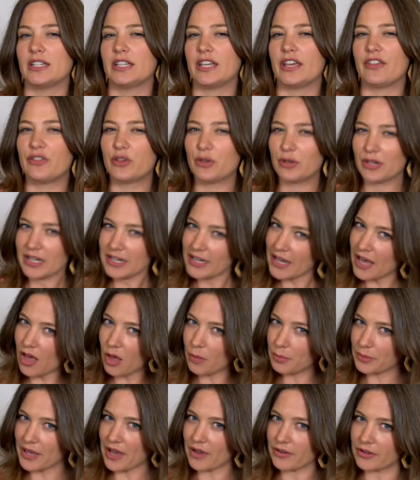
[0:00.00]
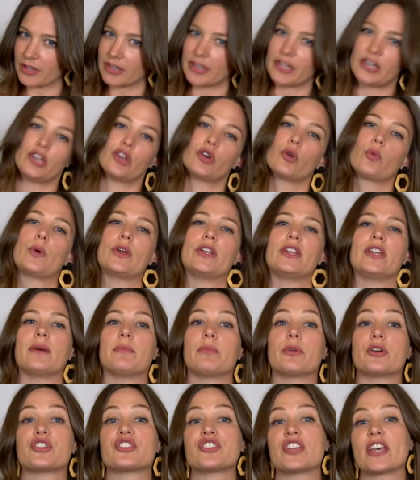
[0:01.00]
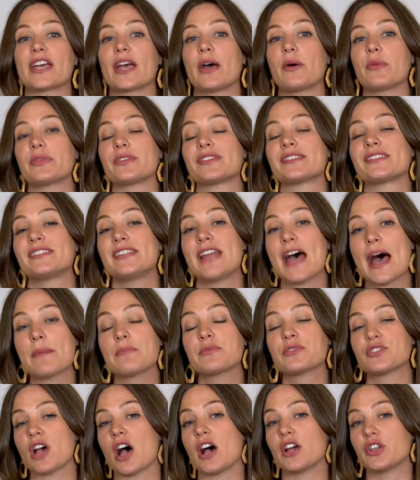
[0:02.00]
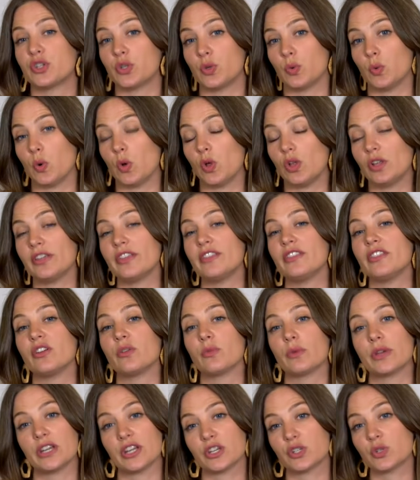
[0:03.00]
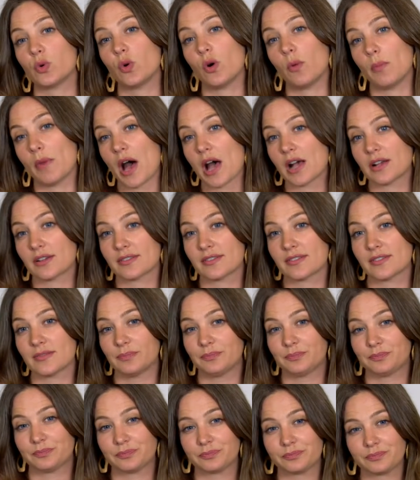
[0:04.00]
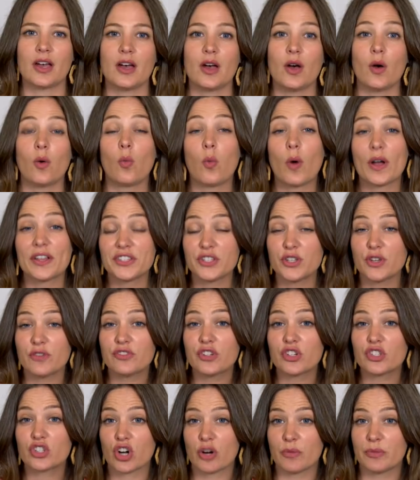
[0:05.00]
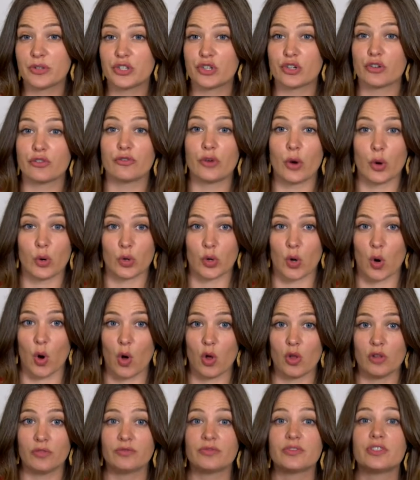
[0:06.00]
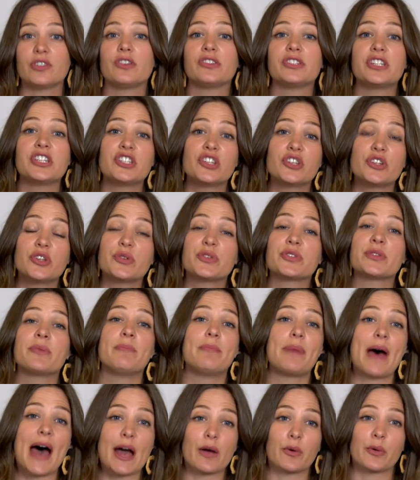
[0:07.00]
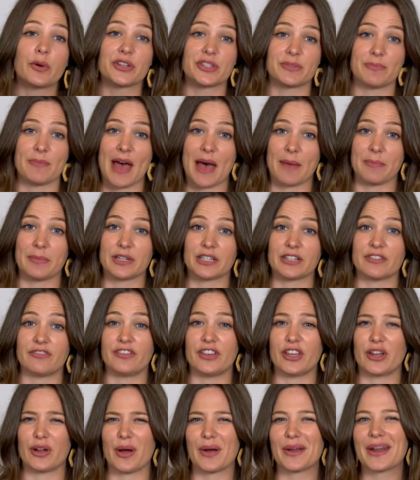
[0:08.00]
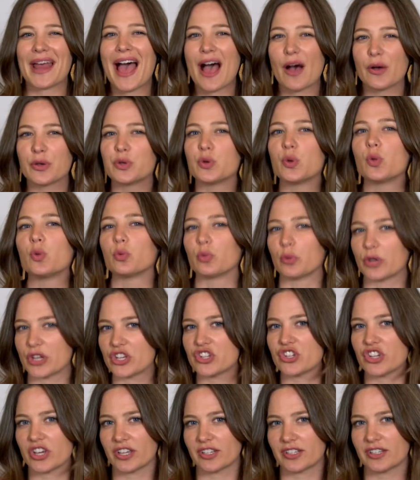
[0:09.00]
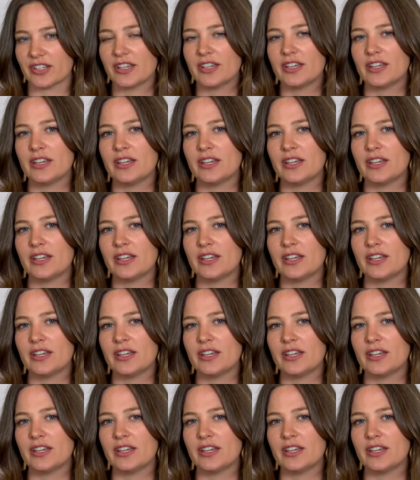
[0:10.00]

If you need help calculating your win number, check out the snapshot tool in the Arena Toolbox. Once you've determined your vote goal, you'll need to do some backwards mapping to figure out how you'll reach it.